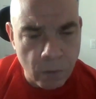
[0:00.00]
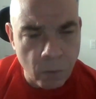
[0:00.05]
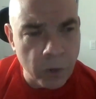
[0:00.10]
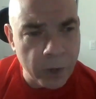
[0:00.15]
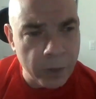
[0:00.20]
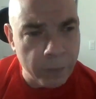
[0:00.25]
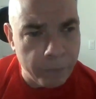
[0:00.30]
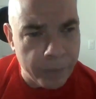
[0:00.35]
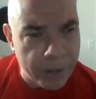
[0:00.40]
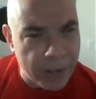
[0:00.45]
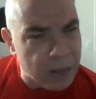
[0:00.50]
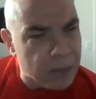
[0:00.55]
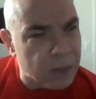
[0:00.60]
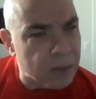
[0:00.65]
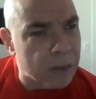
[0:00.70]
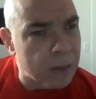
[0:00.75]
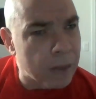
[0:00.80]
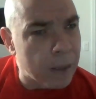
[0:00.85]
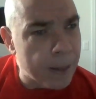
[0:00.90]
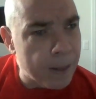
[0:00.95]
When
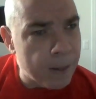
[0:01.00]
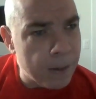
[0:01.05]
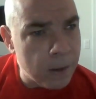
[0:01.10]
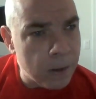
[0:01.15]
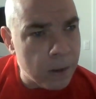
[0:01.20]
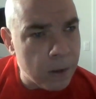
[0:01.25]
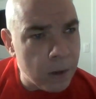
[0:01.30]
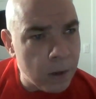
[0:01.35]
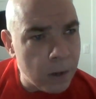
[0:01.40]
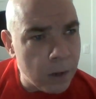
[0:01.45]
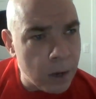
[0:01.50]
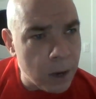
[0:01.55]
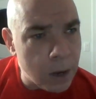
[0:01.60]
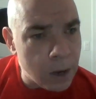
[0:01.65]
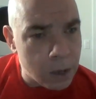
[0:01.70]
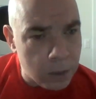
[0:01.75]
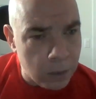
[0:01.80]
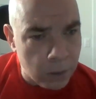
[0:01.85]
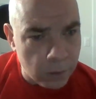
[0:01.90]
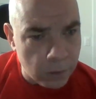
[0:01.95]
Beth
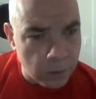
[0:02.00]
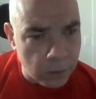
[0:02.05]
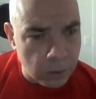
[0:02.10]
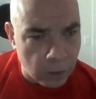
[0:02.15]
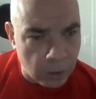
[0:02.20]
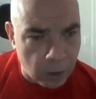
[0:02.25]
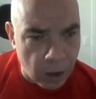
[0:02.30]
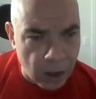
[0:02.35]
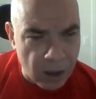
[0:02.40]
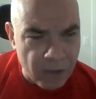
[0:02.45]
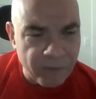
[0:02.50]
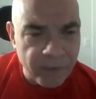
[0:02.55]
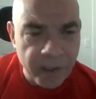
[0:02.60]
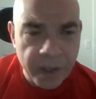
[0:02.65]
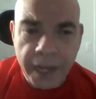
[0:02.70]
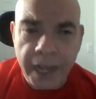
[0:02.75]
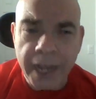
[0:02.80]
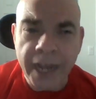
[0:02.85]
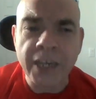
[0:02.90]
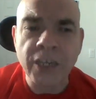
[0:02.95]
took off,
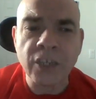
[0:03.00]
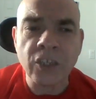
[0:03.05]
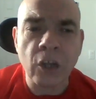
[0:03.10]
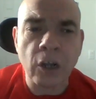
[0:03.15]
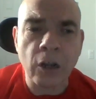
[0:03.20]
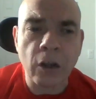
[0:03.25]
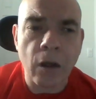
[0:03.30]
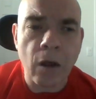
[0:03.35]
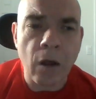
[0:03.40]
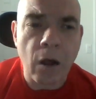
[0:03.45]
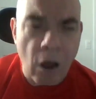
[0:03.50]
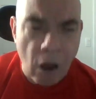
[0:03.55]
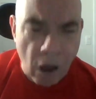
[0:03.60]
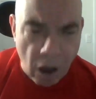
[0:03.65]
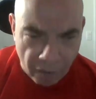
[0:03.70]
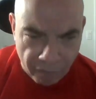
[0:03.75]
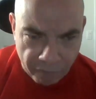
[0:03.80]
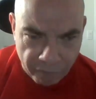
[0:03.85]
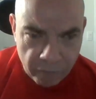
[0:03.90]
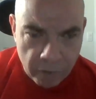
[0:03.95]
it took
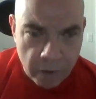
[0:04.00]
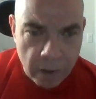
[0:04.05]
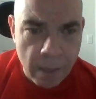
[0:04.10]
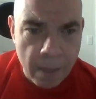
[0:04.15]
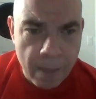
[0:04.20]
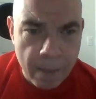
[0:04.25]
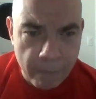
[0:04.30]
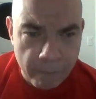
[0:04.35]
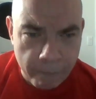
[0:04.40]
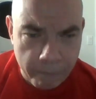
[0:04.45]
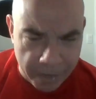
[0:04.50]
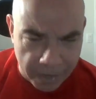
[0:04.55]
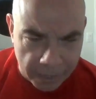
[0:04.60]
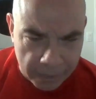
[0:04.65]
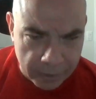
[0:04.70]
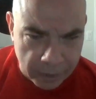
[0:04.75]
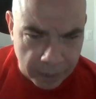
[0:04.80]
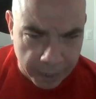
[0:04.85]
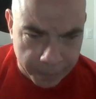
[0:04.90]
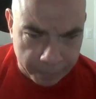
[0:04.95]
off
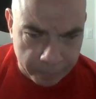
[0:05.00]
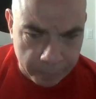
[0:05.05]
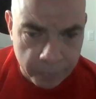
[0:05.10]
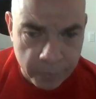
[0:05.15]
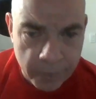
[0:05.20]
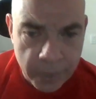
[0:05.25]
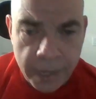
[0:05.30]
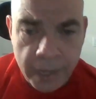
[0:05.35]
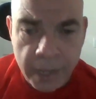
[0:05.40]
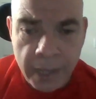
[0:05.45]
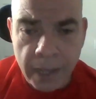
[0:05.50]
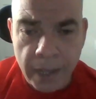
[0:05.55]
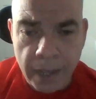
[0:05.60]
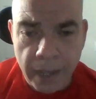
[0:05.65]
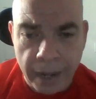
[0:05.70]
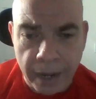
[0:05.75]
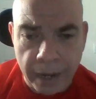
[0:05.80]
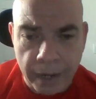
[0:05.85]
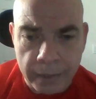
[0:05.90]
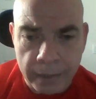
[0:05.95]
big time.
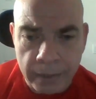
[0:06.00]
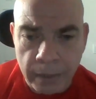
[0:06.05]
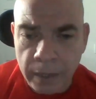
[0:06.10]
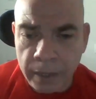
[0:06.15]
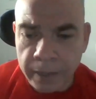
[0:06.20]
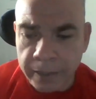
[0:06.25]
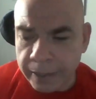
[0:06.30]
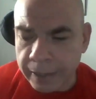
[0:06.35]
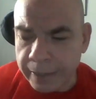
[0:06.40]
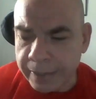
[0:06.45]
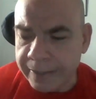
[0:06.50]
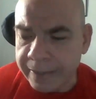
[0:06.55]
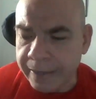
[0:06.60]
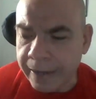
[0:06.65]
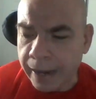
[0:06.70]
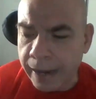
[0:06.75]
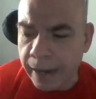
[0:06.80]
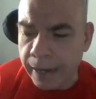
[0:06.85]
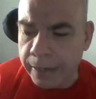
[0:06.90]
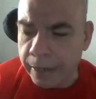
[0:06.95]
And Kiss
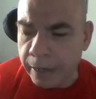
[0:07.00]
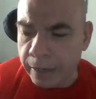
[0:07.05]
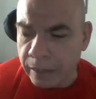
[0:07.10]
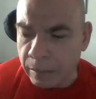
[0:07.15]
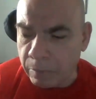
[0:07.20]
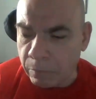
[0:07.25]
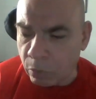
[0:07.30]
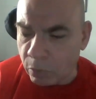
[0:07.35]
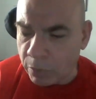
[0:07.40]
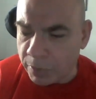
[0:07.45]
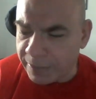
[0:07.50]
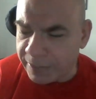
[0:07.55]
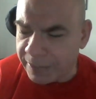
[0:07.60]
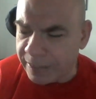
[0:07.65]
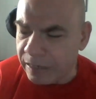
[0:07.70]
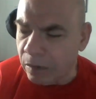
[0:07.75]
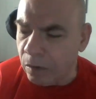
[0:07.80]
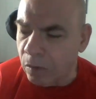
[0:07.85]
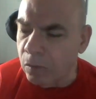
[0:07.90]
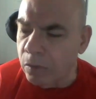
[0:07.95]
had a #1
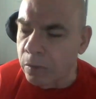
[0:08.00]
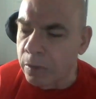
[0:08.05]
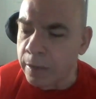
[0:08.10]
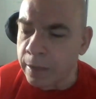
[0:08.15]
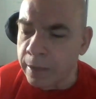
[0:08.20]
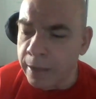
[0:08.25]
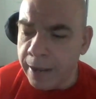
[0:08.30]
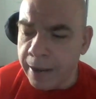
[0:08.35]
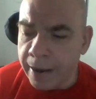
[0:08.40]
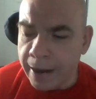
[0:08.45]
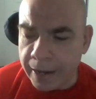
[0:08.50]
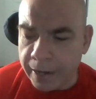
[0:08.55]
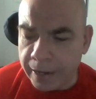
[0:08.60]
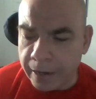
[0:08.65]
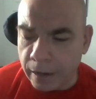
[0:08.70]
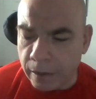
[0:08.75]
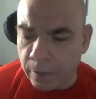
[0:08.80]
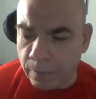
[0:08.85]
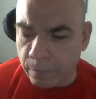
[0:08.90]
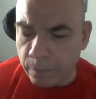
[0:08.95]
single, had
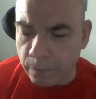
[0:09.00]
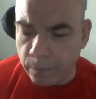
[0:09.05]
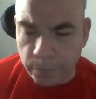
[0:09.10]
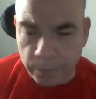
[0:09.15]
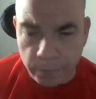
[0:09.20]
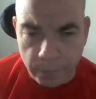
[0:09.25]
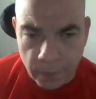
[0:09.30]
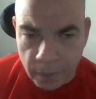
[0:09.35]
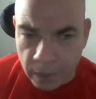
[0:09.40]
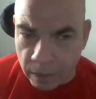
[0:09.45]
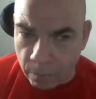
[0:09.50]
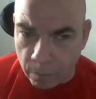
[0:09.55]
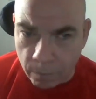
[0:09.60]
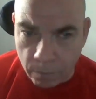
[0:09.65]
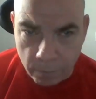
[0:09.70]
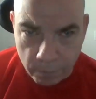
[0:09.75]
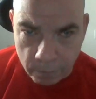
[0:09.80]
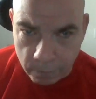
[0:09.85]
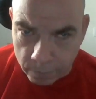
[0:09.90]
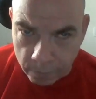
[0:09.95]
a
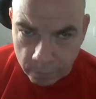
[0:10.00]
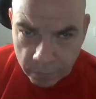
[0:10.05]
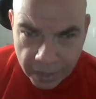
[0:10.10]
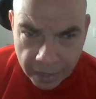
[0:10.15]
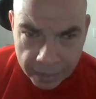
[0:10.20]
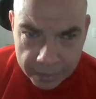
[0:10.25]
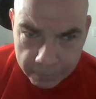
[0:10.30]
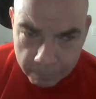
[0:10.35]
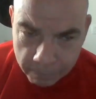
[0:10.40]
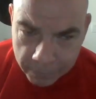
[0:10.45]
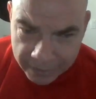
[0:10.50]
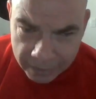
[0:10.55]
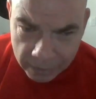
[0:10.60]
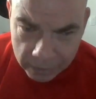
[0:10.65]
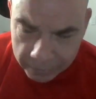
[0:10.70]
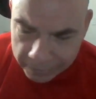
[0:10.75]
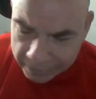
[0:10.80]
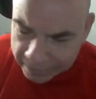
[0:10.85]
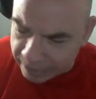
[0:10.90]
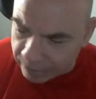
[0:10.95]
platinum
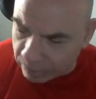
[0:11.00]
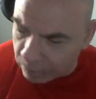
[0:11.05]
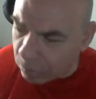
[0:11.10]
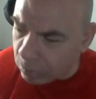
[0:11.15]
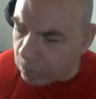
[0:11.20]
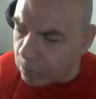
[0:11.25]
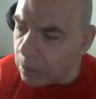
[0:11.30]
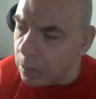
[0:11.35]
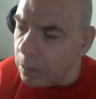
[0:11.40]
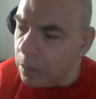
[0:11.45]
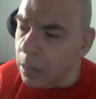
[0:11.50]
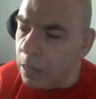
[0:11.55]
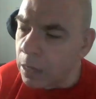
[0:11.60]
selling single.